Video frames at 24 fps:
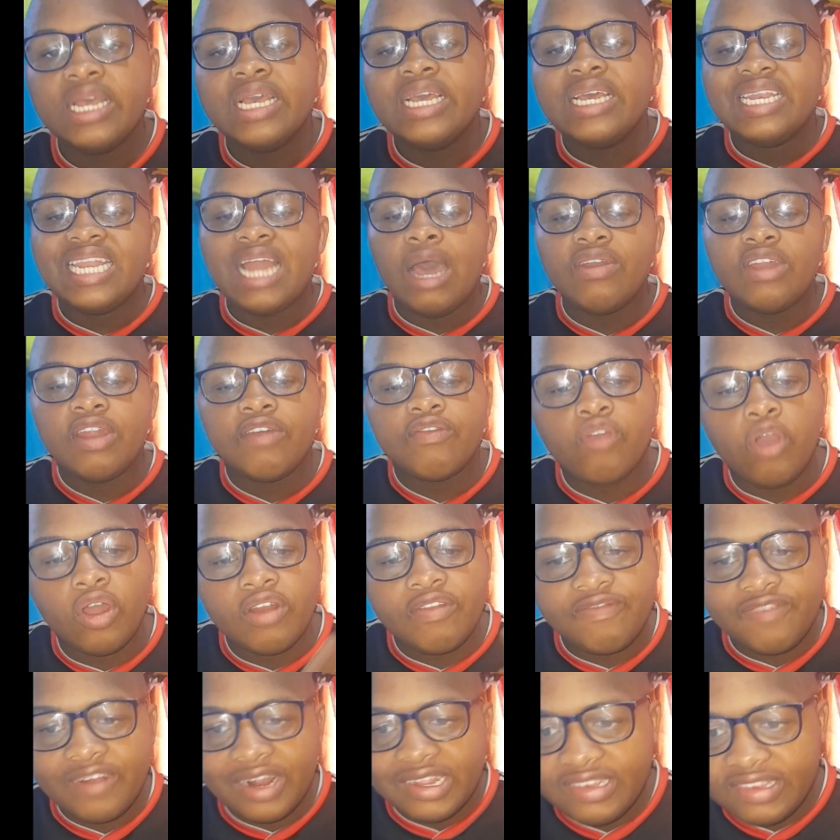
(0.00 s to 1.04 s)
Now they've got
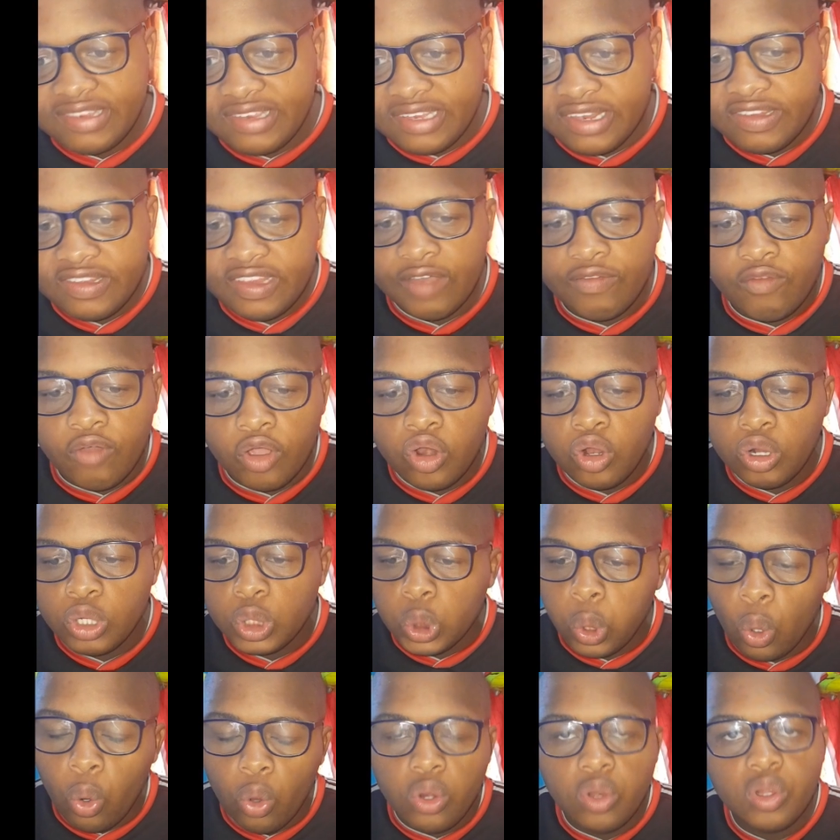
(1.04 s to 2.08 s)
Francis, they've got
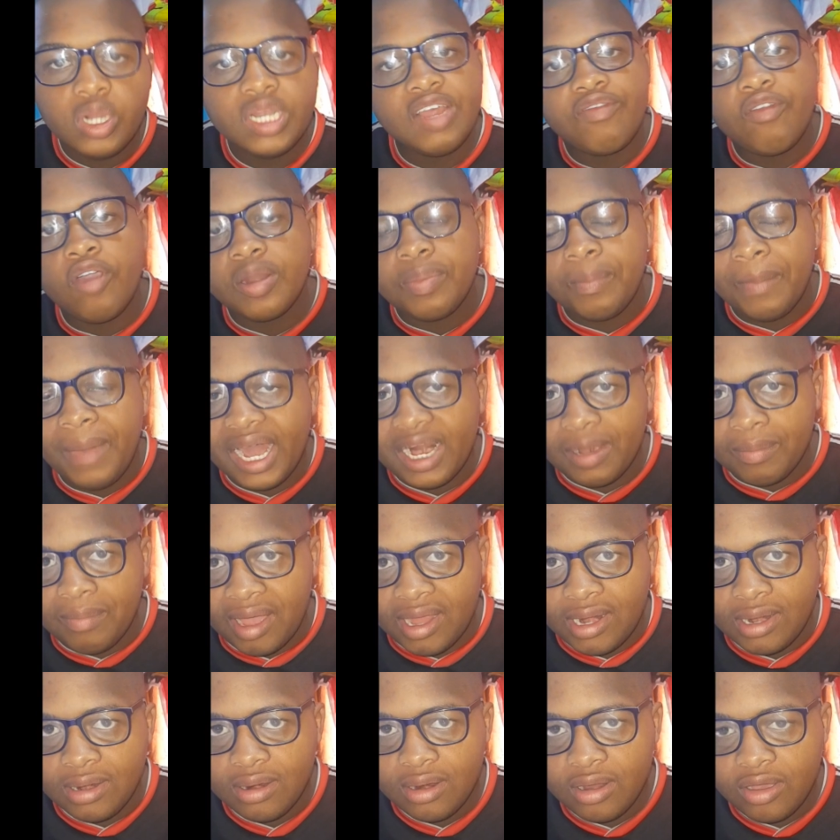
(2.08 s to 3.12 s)
Lutuli, they've got
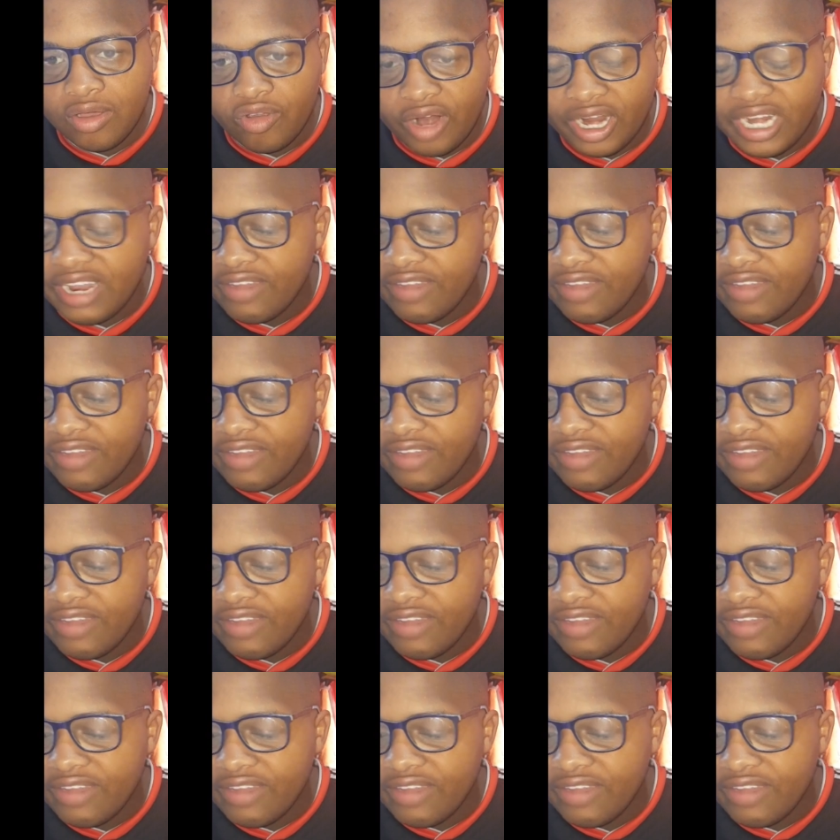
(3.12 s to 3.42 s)
Marman, right?